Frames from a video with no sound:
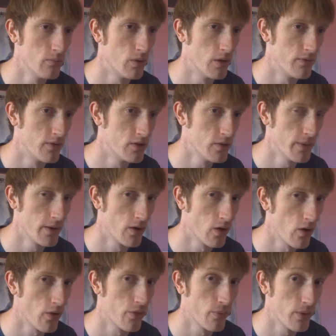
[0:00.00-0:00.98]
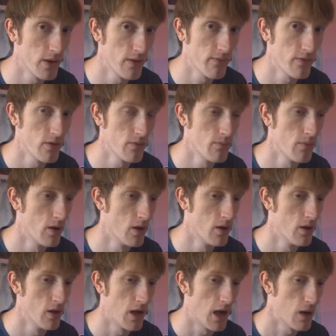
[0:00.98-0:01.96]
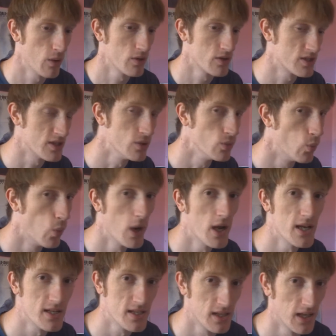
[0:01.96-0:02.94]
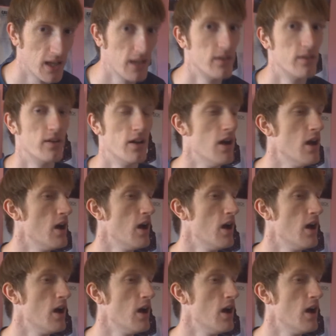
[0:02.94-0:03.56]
but if you're doing all 3 of them, I want to see Wasteland,